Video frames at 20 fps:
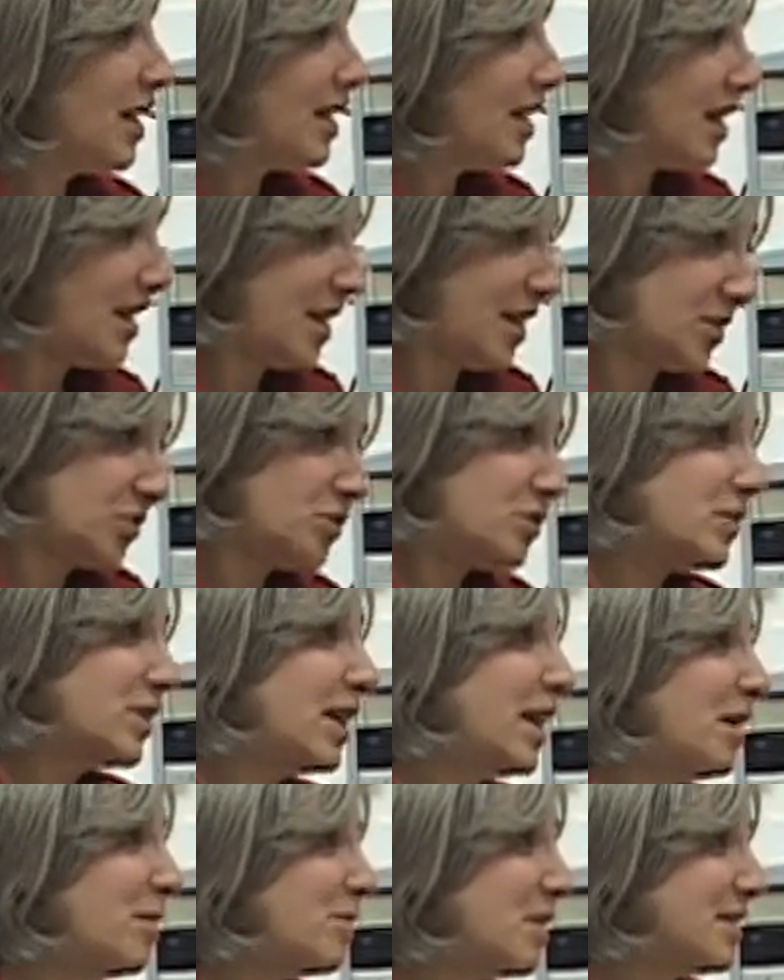
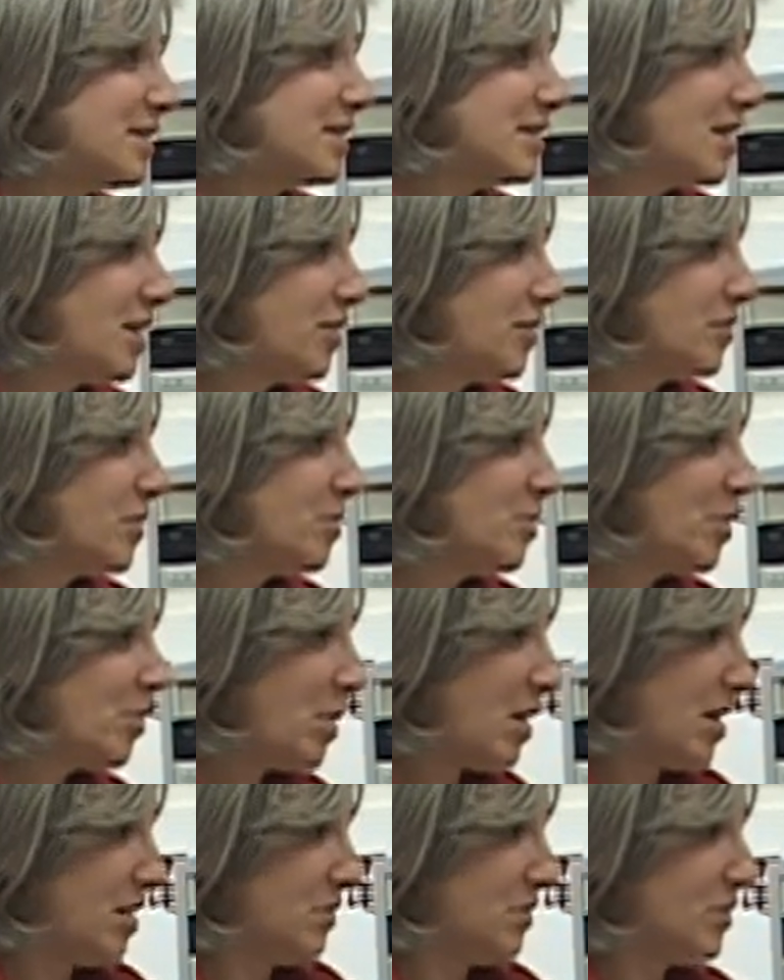extricate myself from the
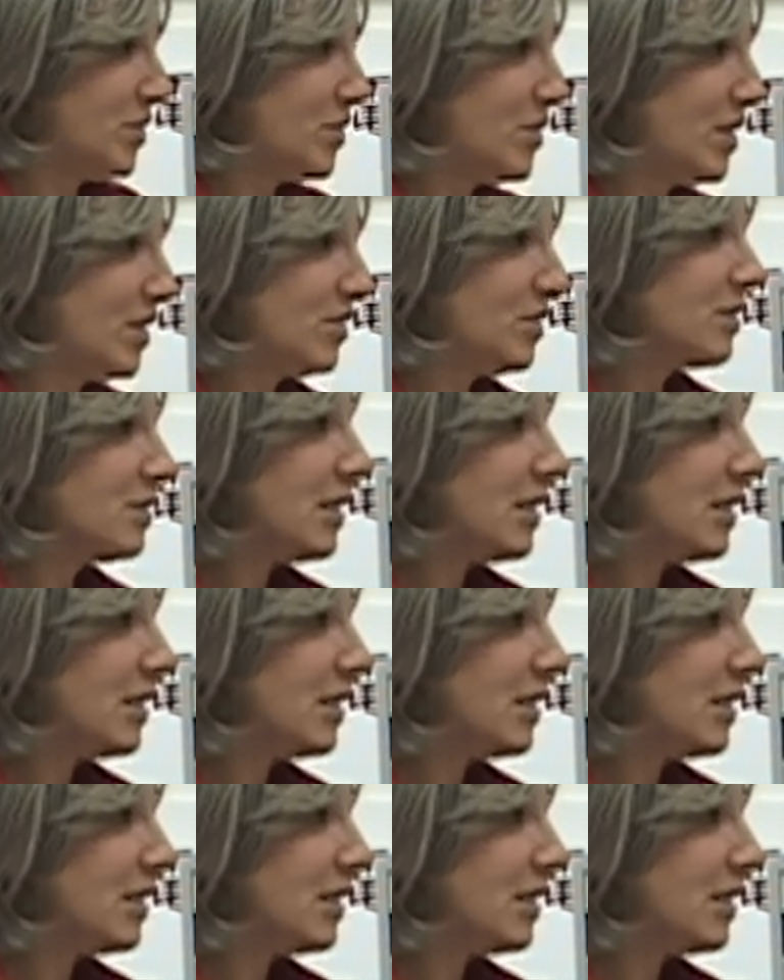power struggle.